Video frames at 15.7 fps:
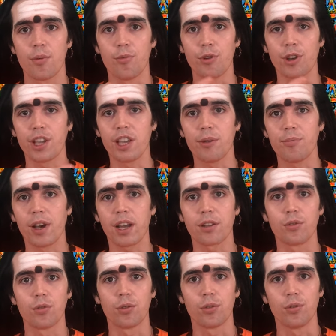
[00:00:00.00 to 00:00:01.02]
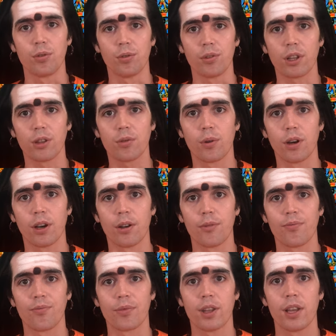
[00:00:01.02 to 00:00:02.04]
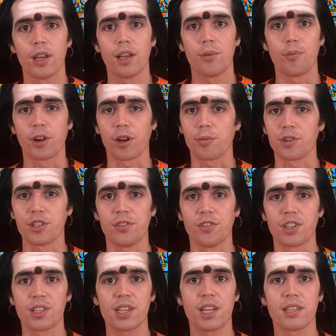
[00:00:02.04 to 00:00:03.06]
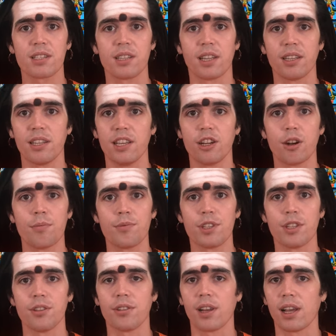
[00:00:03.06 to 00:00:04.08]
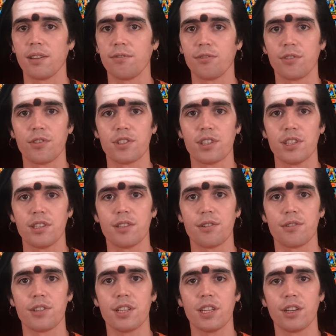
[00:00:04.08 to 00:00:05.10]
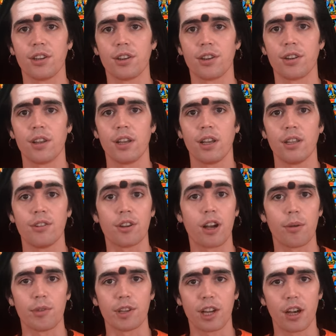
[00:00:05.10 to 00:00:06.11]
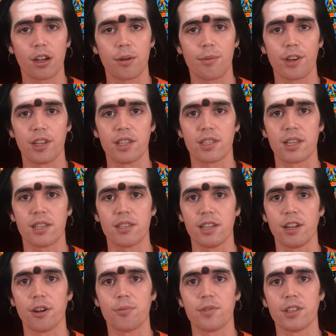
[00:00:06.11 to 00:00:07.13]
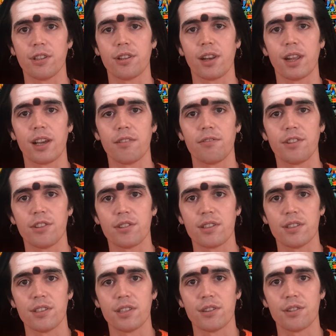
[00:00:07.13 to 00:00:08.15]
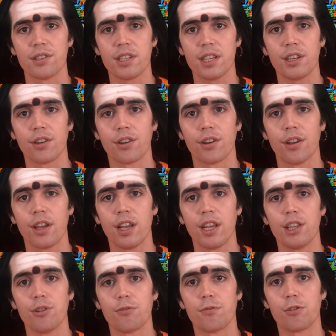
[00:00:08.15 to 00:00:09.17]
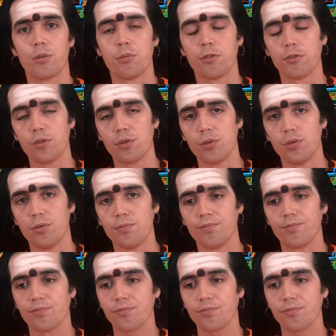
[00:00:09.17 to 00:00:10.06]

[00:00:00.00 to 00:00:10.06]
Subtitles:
Bringing back to the guru tattva, Paramashiva says that he comes in the life of the sincere seeker. In the Kamikagama, he says he comes in the life of the sincere seeker in the form of guru.